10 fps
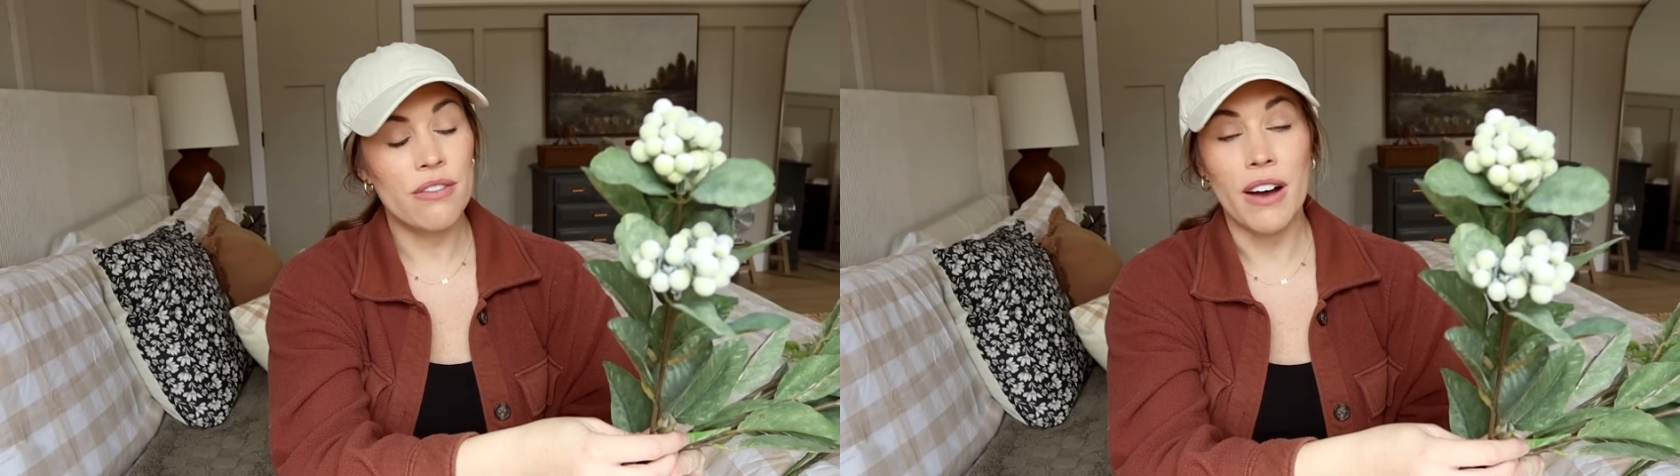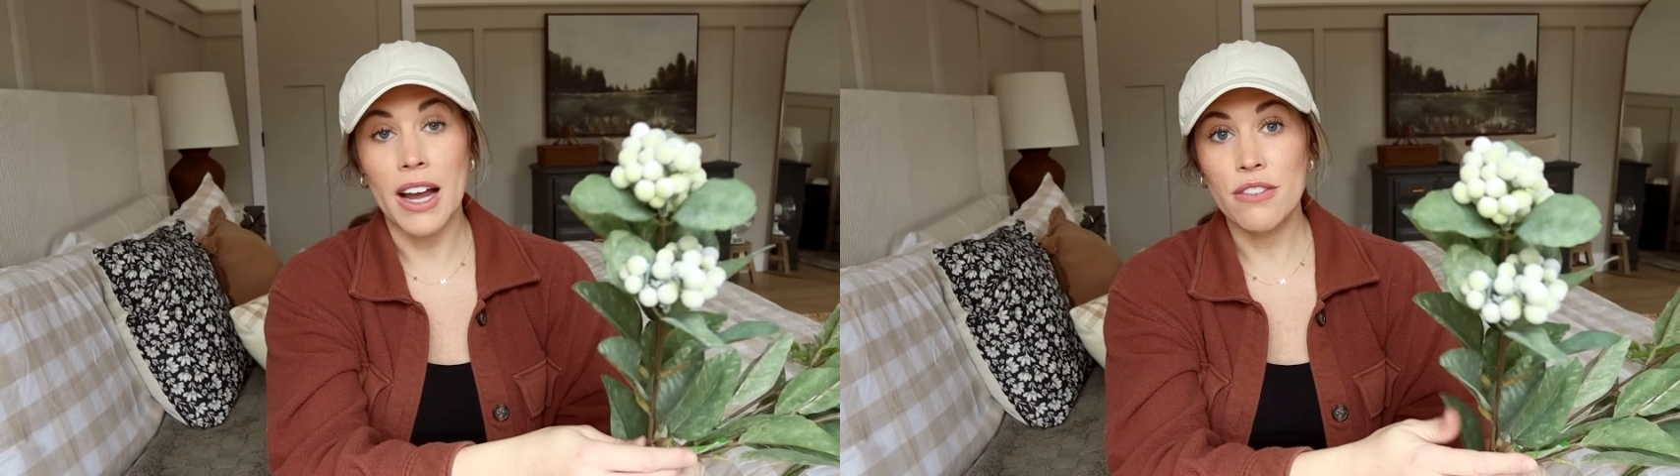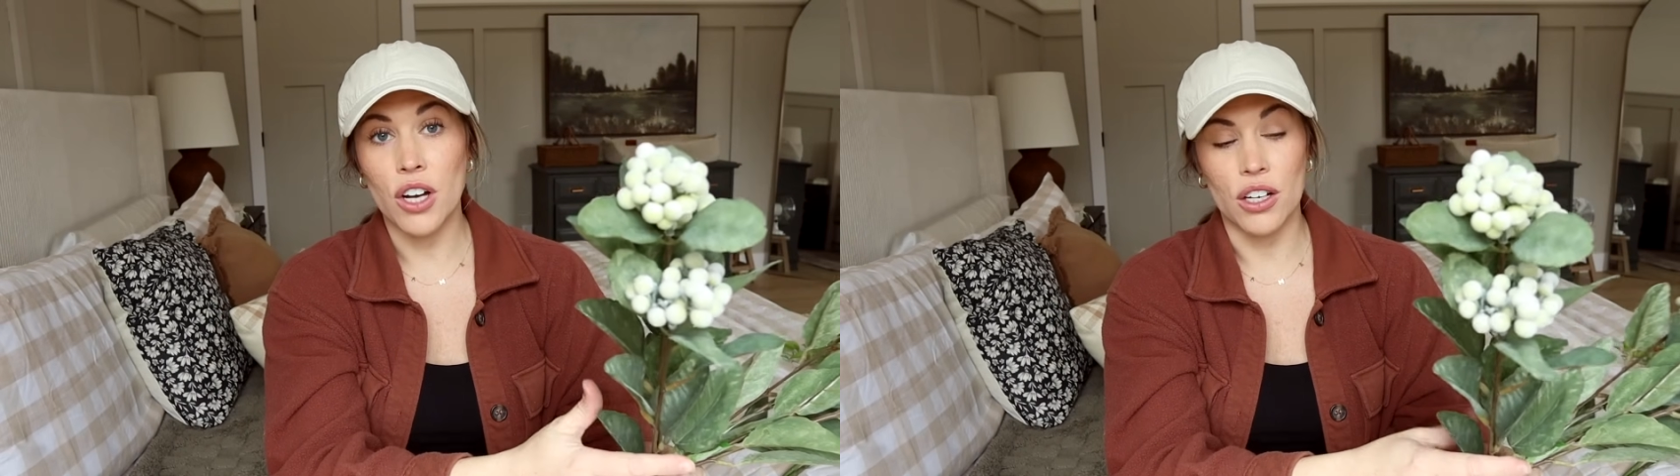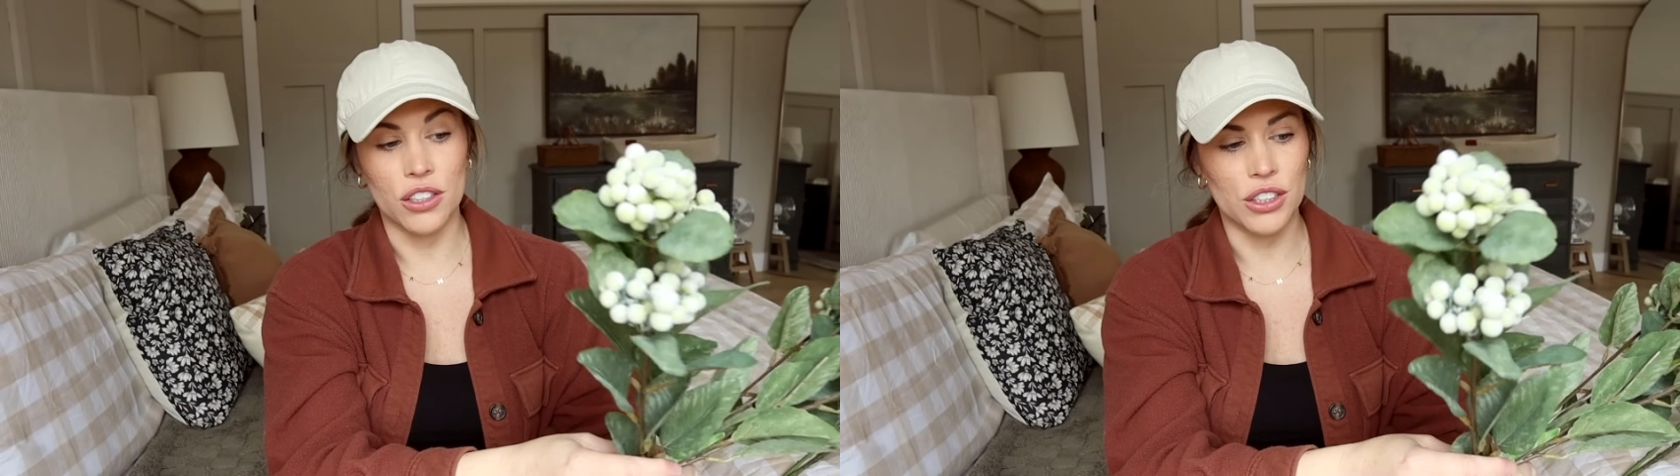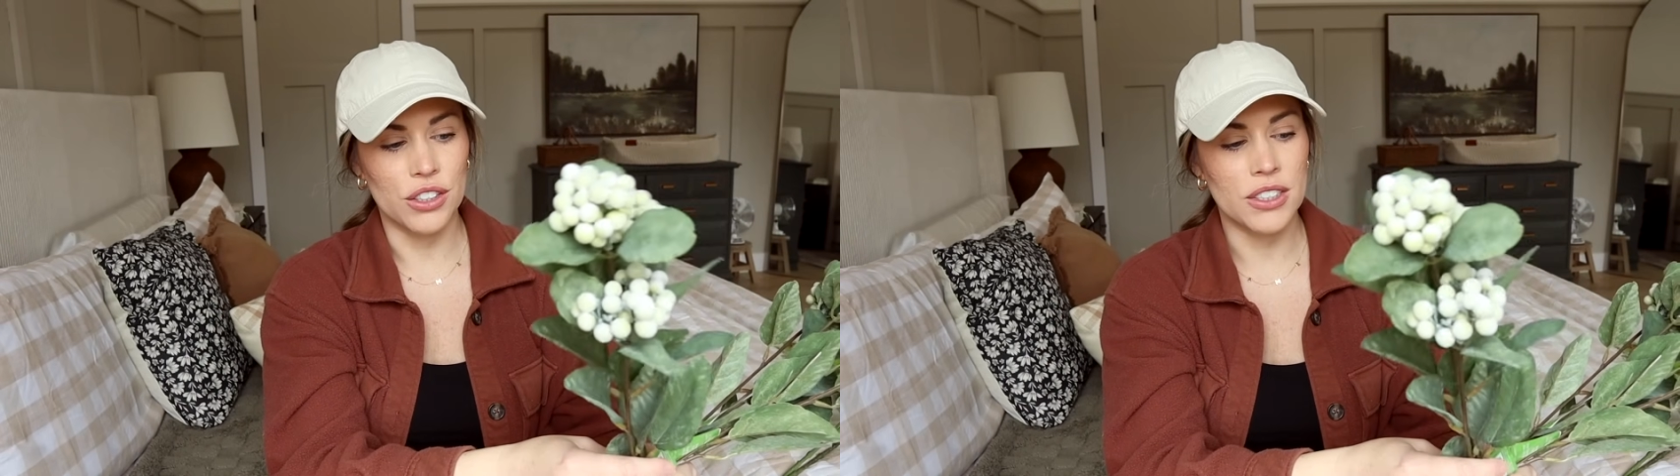
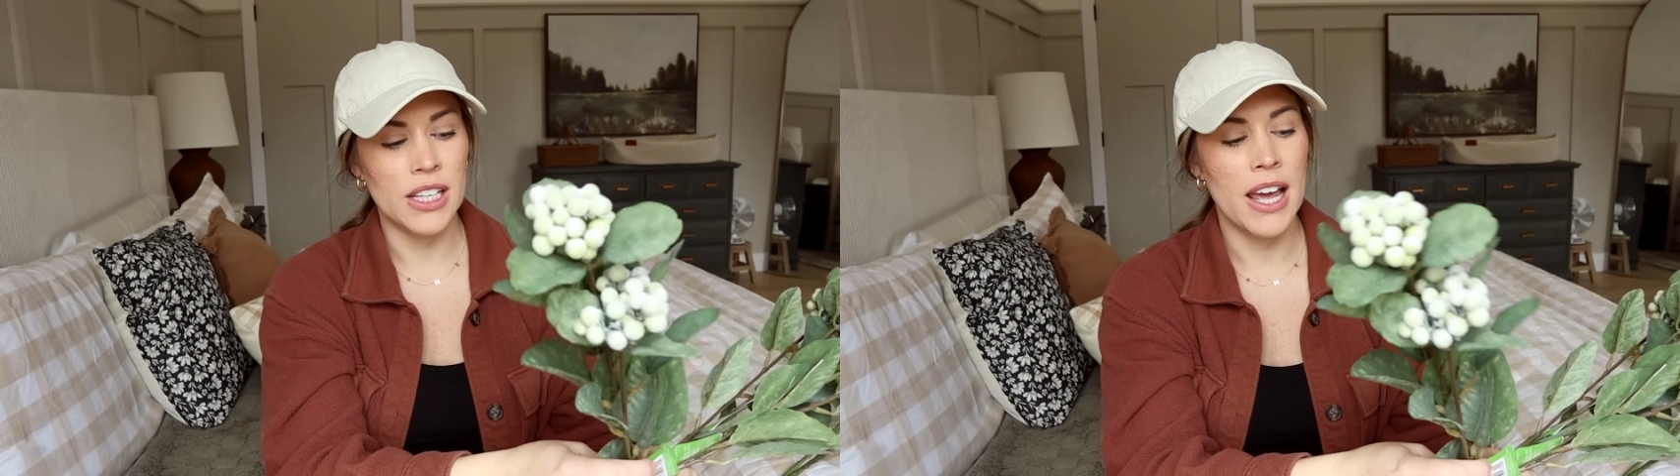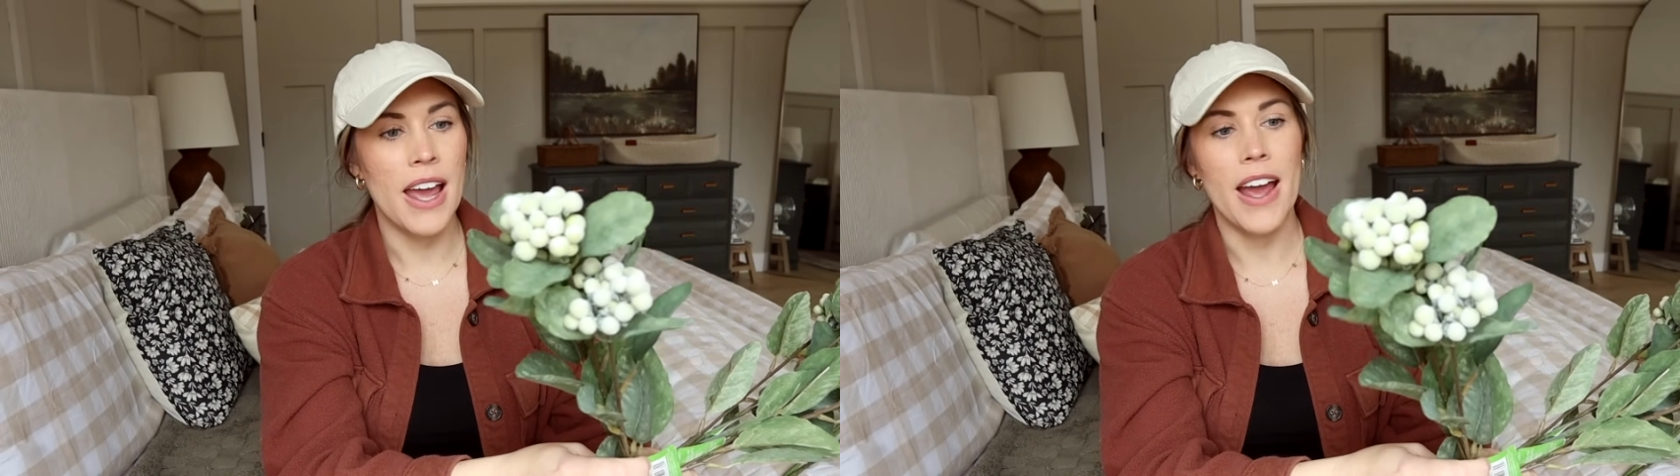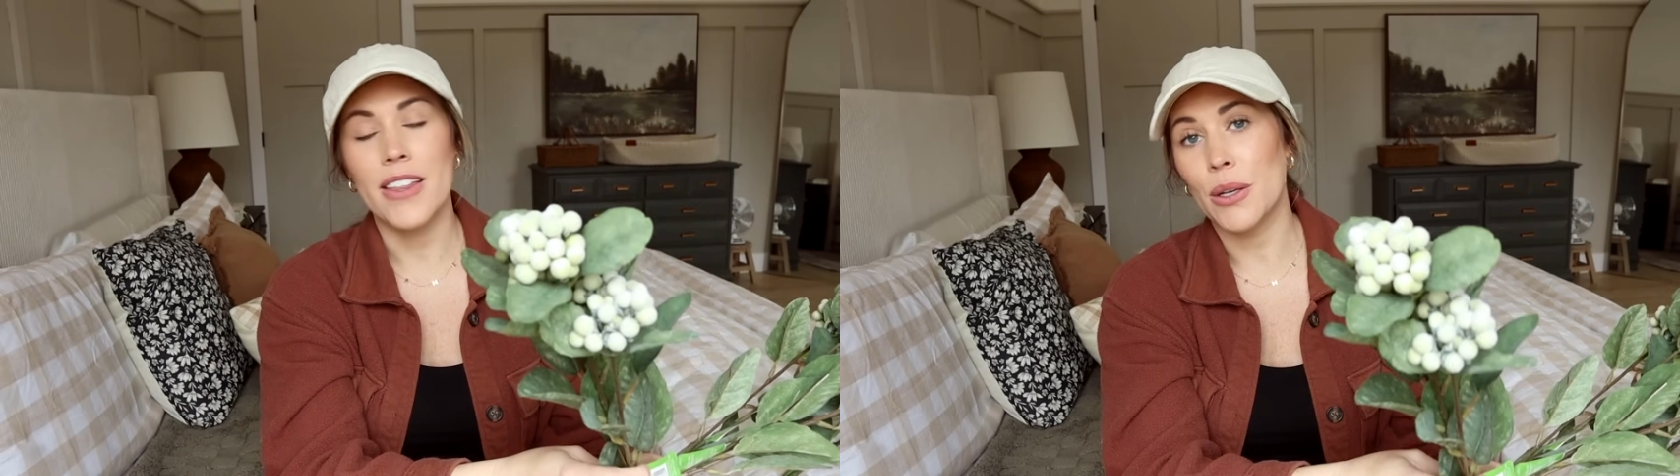$5 and